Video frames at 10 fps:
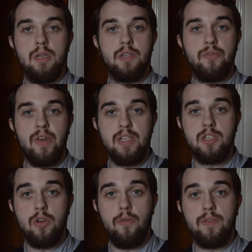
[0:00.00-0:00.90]
His face
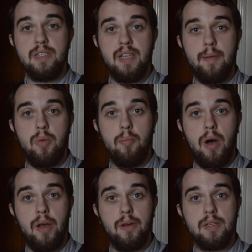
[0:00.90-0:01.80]
soft and temper
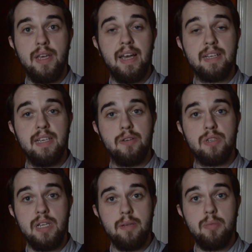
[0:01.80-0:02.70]
mild, he exhales
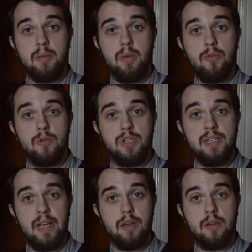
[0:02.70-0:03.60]
deeply before she
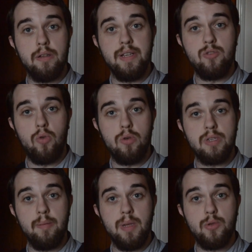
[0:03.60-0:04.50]
delicately draws
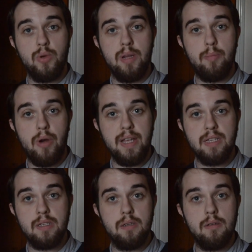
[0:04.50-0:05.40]
him into an
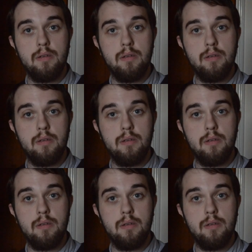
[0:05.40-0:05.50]
embrace.